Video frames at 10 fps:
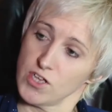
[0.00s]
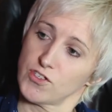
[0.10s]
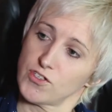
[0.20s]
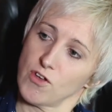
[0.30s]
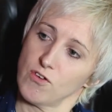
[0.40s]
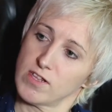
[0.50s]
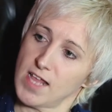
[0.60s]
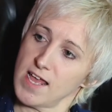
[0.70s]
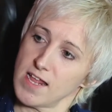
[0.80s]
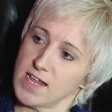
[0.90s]
So
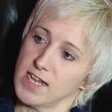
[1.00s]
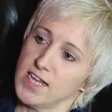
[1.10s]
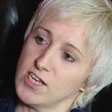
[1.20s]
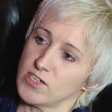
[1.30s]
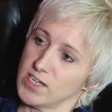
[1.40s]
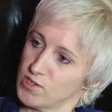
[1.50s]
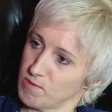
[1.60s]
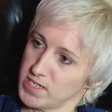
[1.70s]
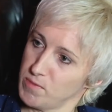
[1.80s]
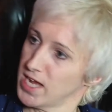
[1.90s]
that initially took
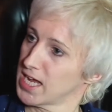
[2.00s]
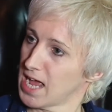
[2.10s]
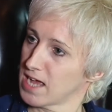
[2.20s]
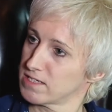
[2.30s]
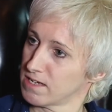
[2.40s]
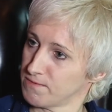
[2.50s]
me to being an actor,